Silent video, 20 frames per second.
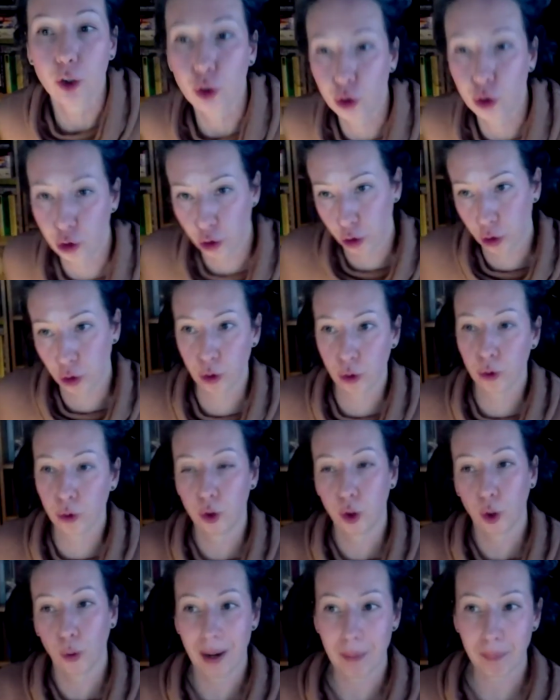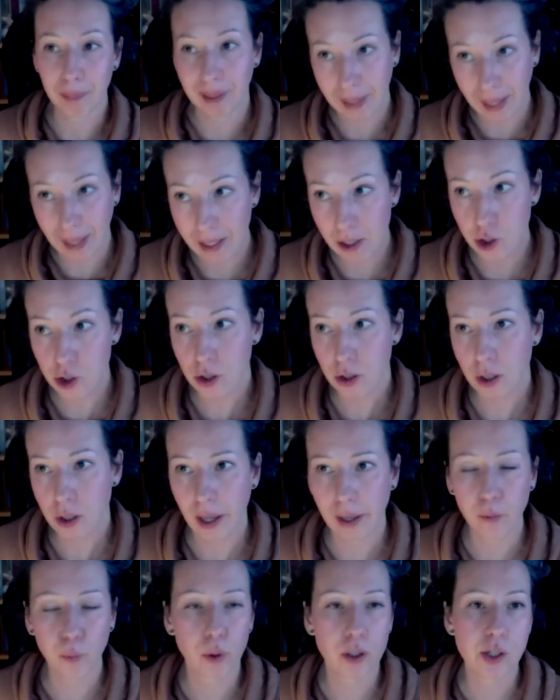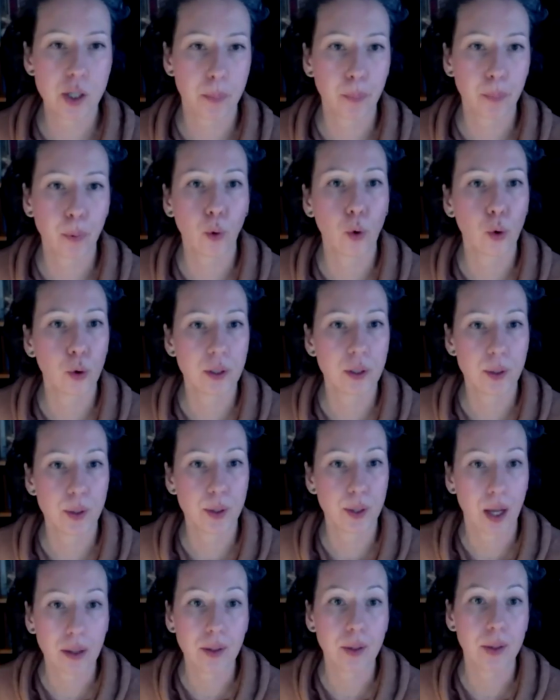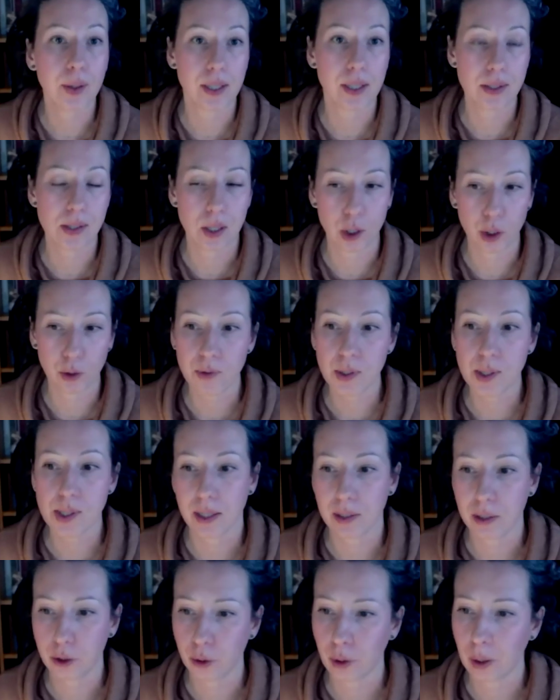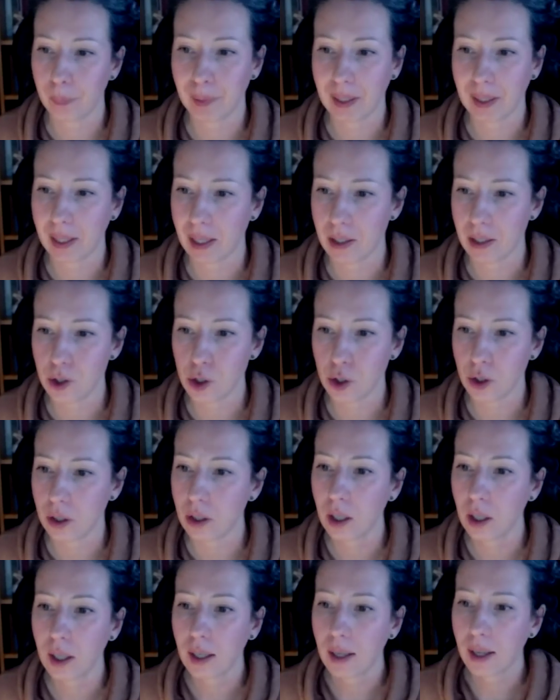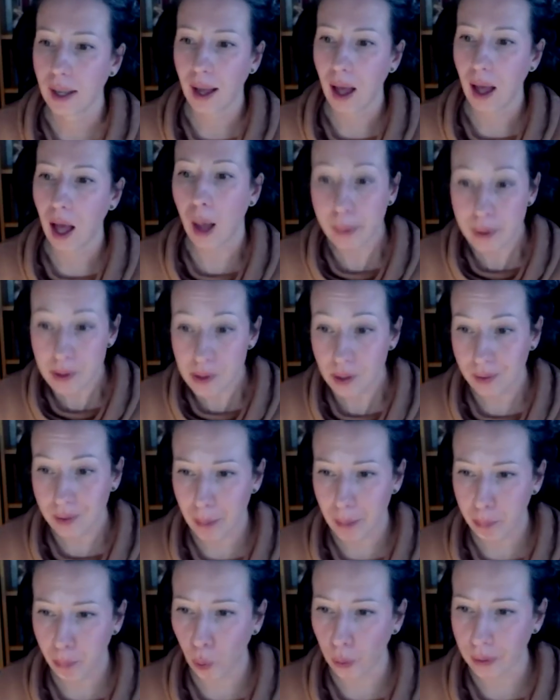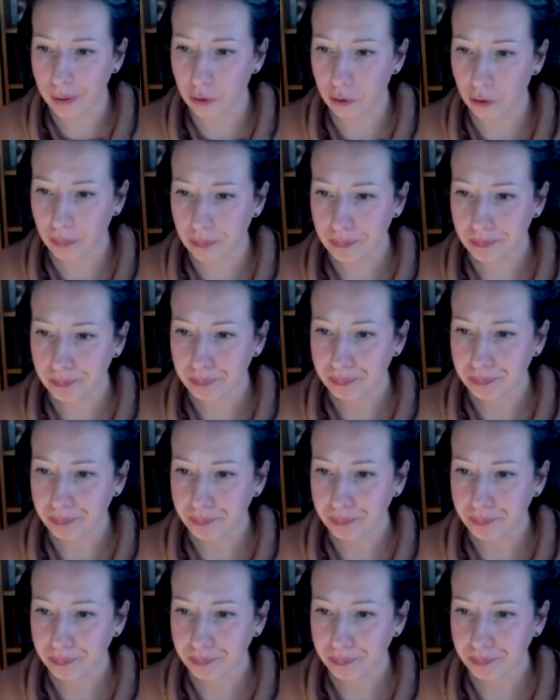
to your application and will support the other things that you've said in your application up until that point.